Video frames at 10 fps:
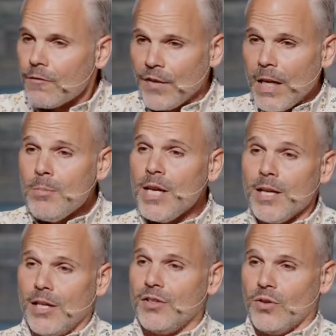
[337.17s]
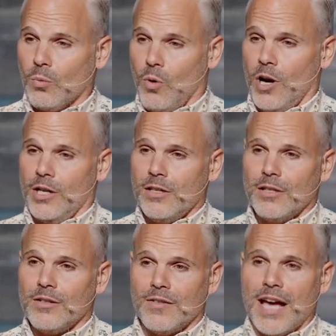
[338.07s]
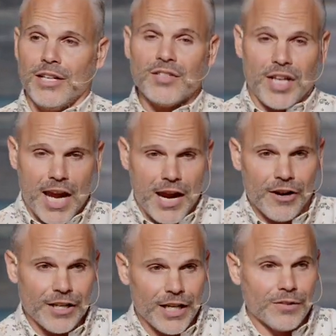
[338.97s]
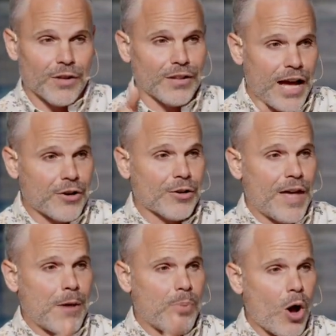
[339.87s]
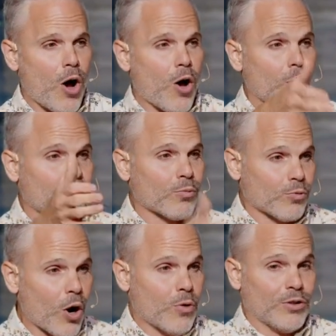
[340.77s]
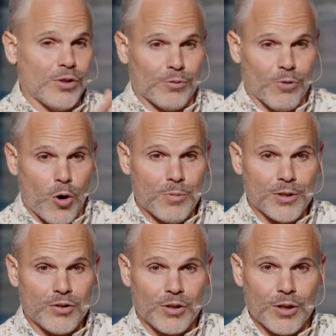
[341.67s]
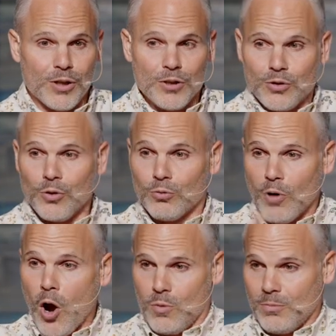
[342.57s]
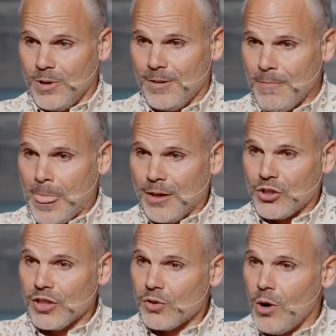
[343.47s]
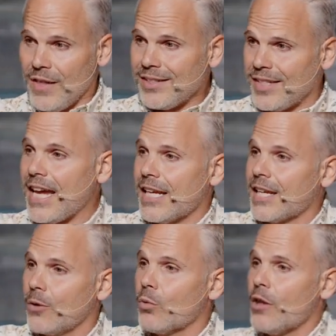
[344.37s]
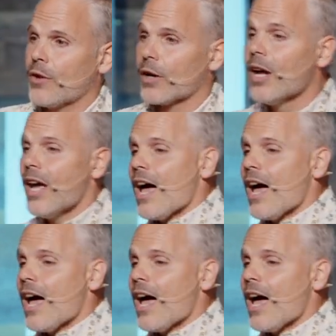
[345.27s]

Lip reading: Phoebe is the one that is carrying the letter that Paul wrote to the Romans to Rome. She's the one that's taking it with her.